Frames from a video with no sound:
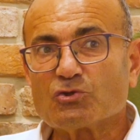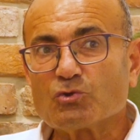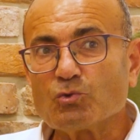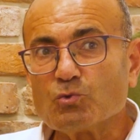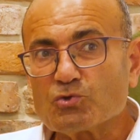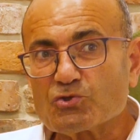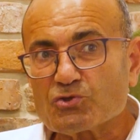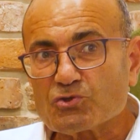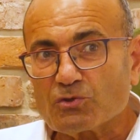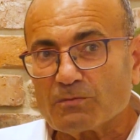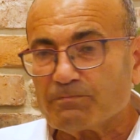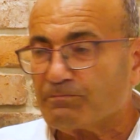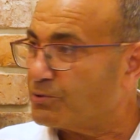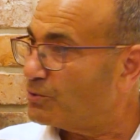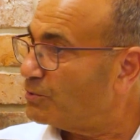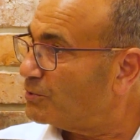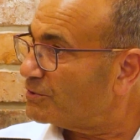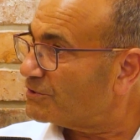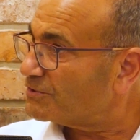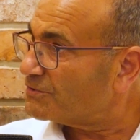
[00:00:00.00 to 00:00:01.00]
to
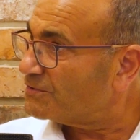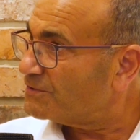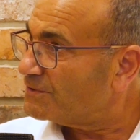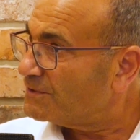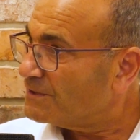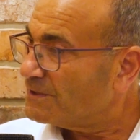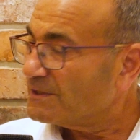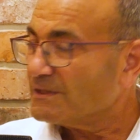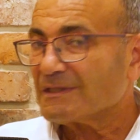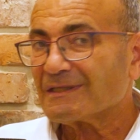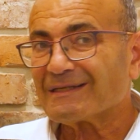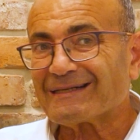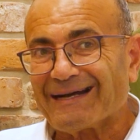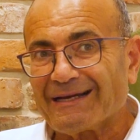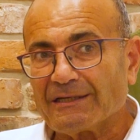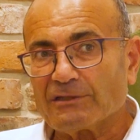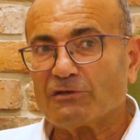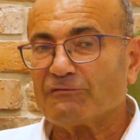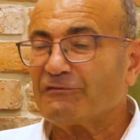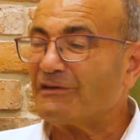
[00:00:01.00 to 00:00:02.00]
support
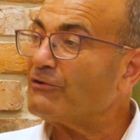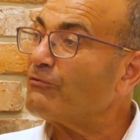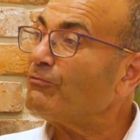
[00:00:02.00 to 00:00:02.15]
kind of a